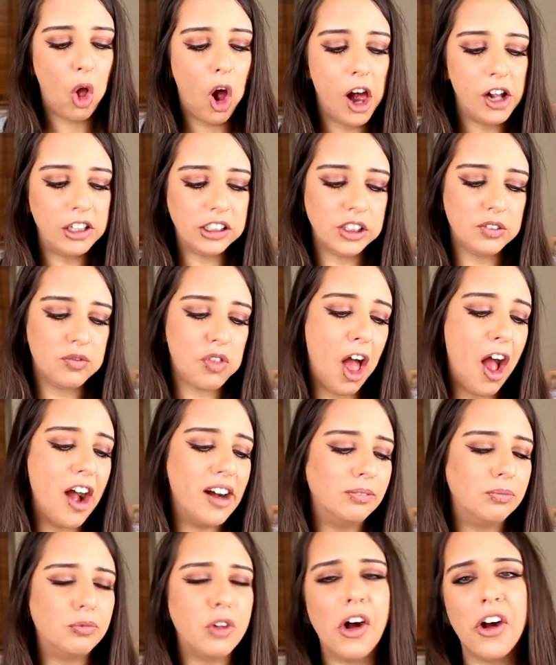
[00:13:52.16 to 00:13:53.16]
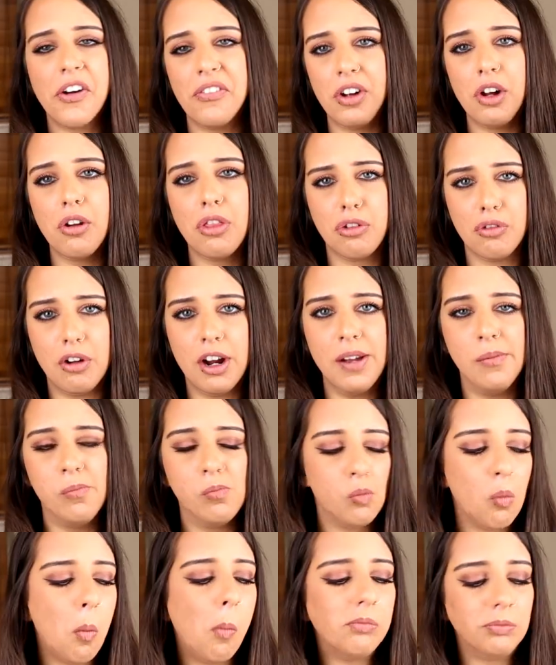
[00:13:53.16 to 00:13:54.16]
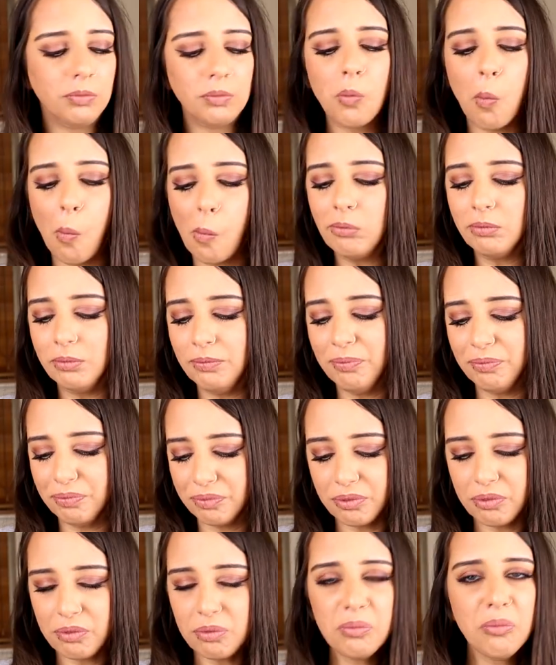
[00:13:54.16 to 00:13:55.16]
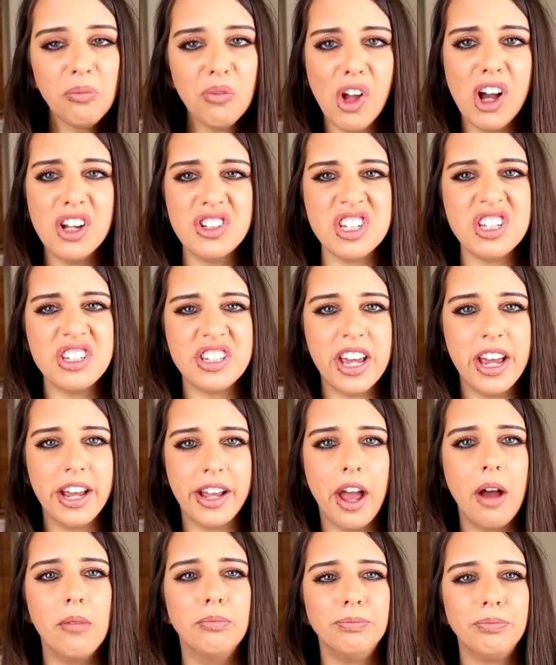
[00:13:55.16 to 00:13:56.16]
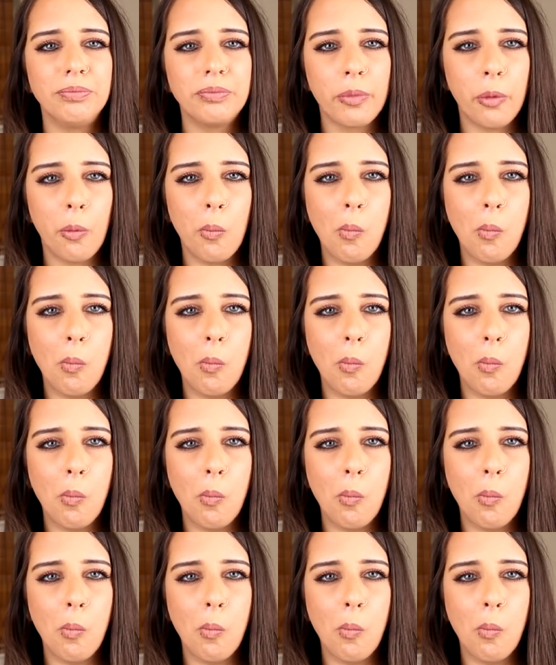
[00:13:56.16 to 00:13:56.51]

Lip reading: I'll give it a 3. I'd eat it again.